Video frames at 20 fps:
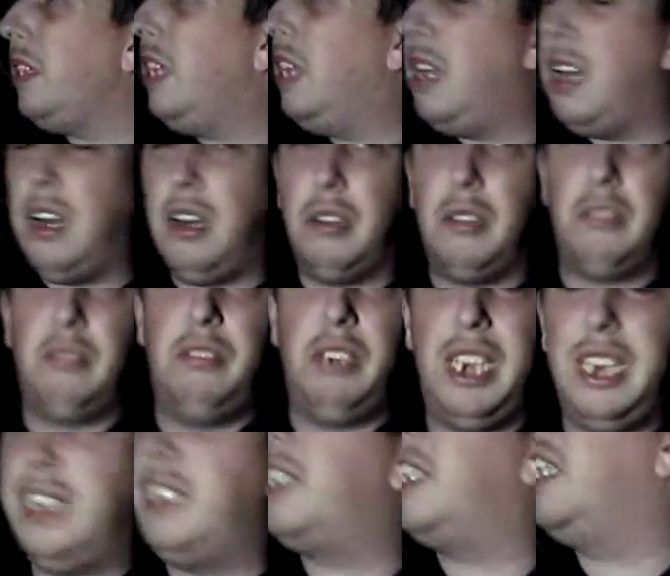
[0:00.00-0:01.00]
I'll
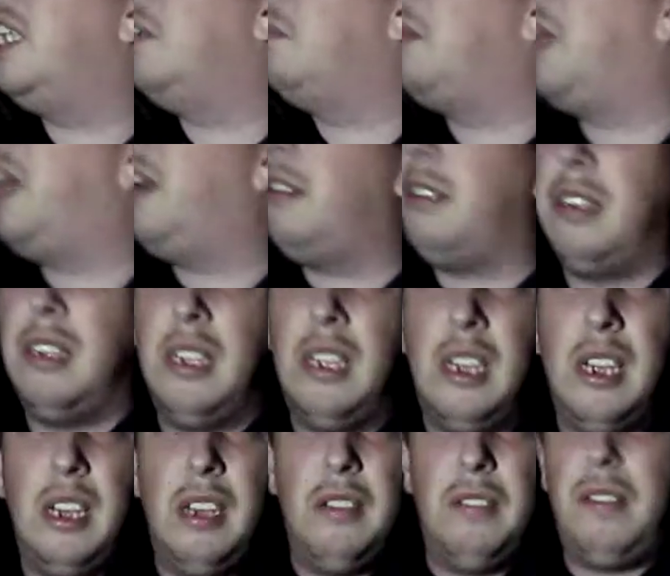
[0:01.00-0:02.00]
release it in about
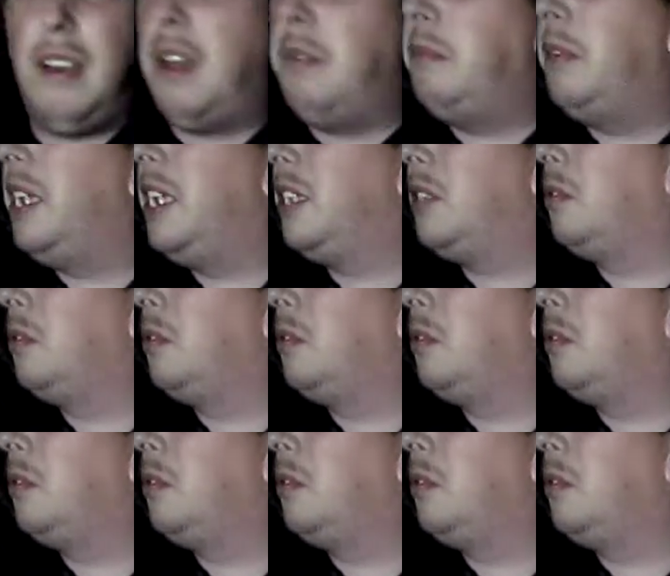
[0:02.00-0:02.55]
5 minutes